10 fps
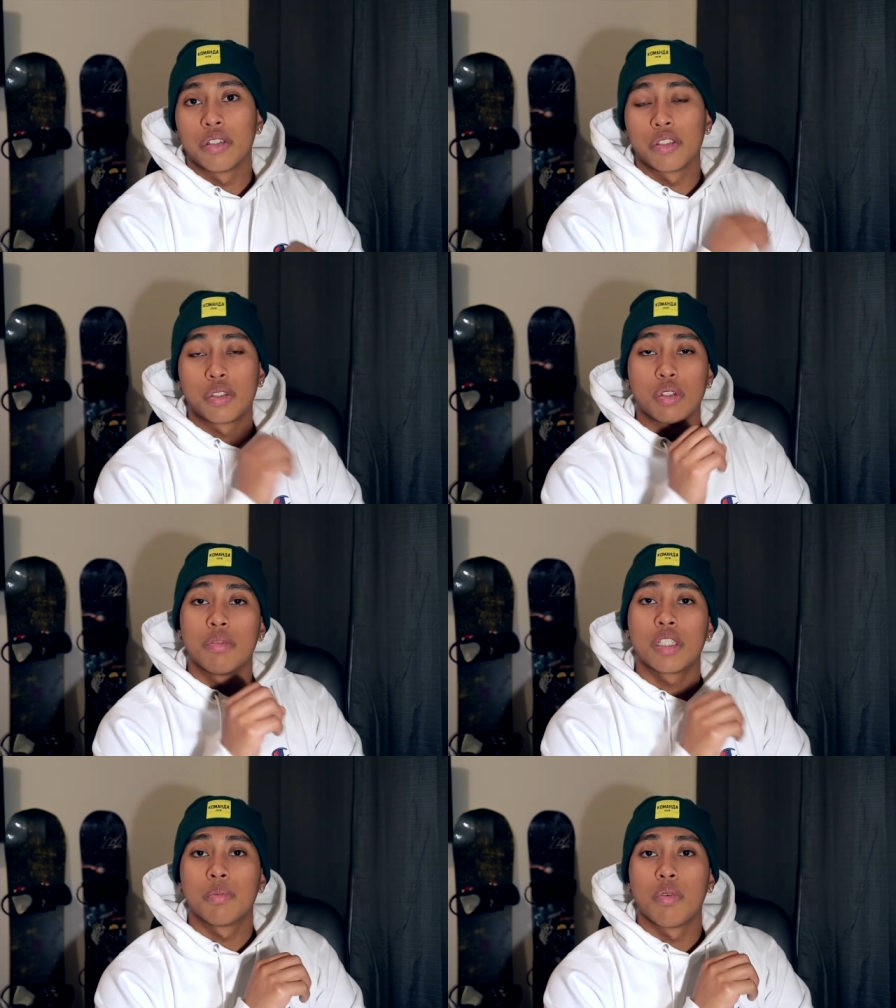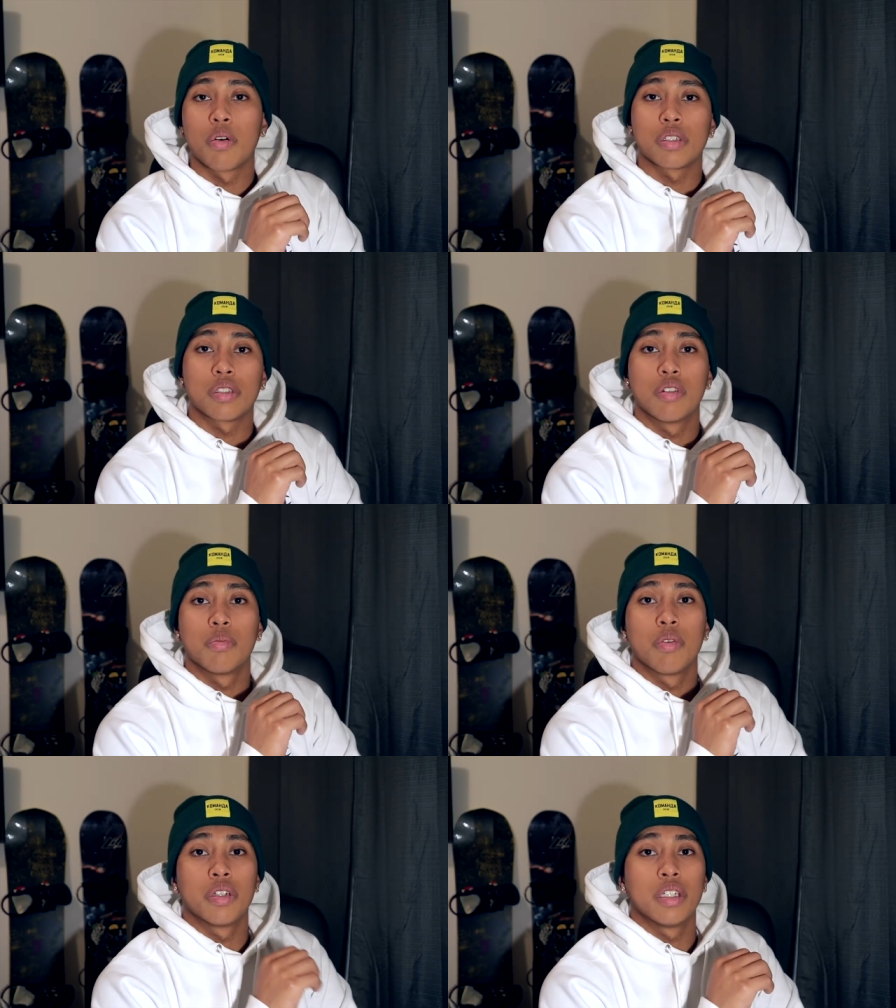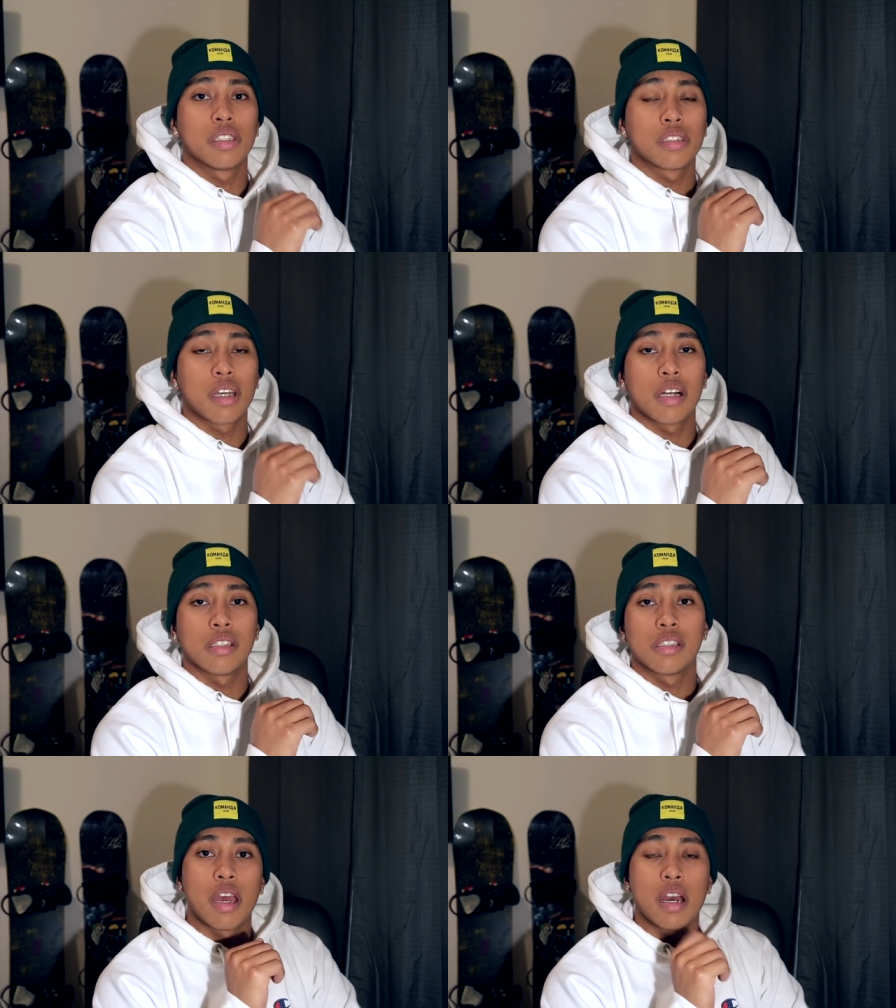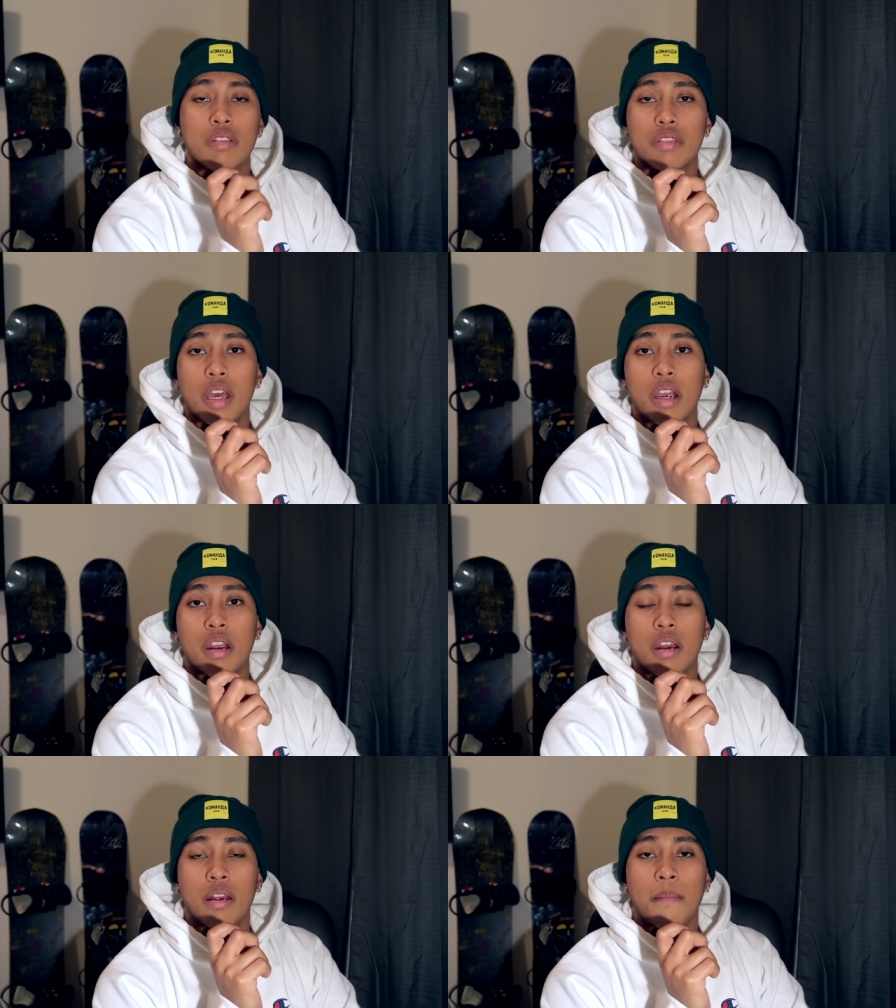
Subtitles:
there's so much more snowboarding styles out there,